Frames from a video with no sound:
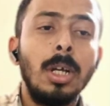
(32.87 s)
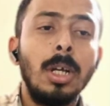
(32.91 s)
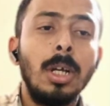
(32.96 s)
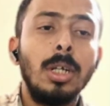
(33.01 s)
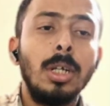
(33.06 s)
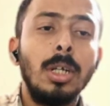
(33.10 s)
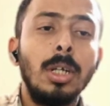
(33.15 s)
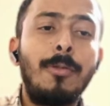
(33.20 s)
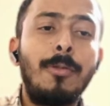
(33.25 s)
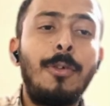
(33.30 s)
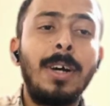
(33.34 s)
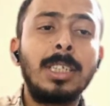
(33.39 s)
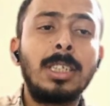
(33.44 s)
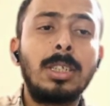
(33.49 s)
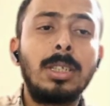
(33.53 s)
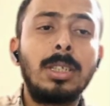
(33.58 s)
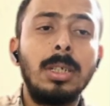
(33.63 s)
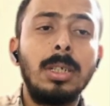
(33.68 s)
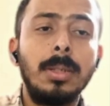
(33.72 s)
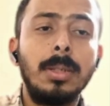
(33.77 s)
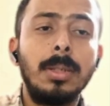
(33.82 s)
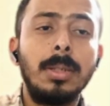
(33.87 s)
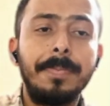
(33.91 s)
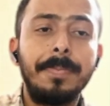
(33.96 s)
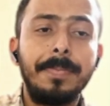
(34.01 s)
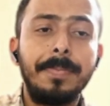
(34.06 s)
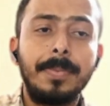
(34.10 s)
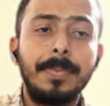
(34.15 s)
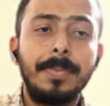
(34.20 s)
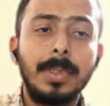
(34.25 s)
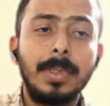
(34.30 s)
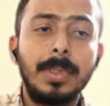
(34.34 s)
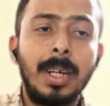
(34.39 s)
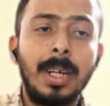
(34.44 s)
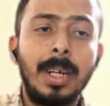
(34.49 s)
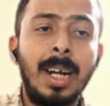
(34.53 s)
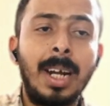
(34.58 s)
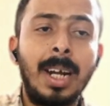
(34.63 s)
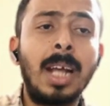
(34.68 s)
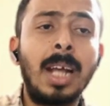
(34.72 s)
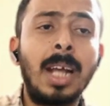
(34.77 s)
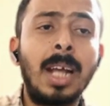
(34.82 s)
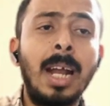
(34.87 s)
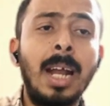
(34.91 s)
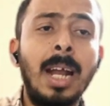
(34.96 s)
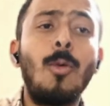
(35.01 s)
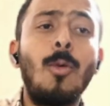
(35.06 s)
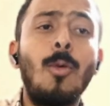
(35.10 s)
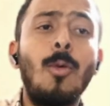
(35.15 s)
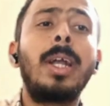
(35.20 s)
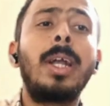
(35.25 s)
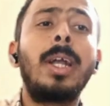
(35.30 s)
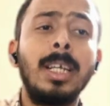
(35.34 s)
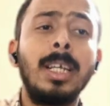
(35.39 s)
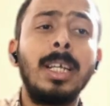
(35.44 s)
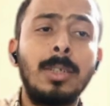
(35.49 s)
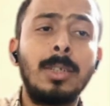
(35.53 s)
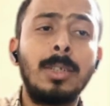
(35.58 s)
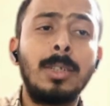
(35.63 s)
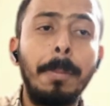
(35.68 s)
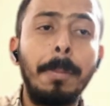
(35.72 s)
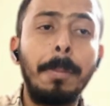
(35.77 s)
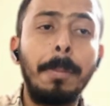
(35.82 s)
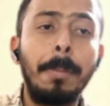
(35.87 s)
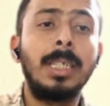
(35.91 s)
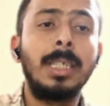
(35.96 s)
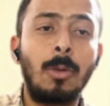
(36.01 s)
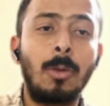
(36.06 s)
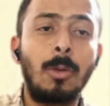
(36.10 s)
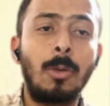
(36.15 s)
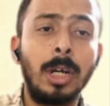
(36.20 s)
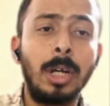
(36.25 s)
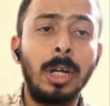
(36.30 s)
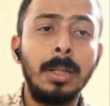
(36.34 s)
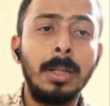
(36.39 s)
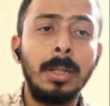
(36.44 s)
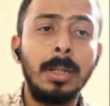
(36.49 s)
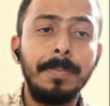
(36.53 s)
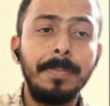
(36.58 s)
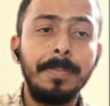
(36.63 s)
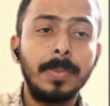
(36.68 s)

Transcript: So first, understand what is VPC network.